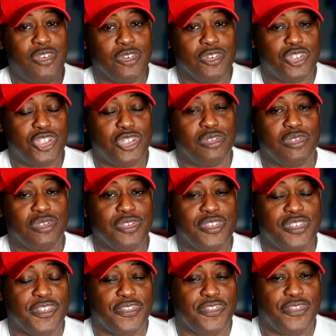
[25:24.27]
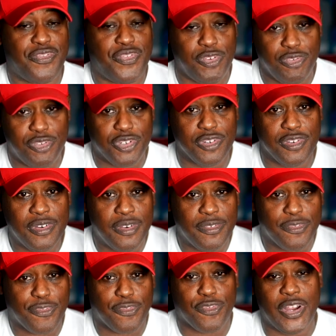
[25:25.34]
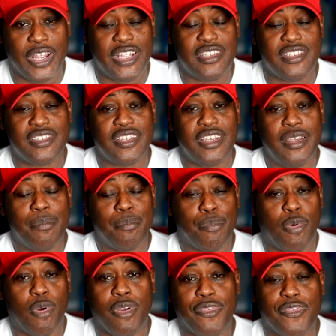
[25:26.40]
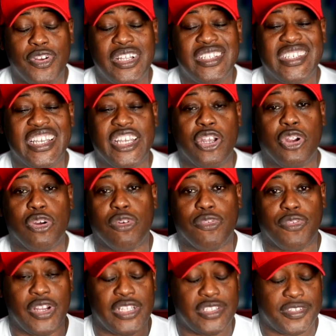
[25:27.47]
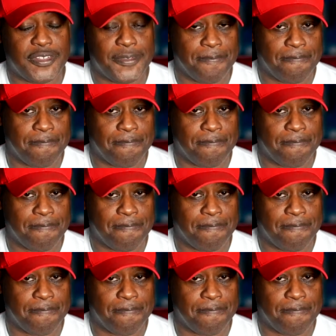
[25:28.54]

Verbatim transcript: your children's future friends, boyfriends, and girlfriends.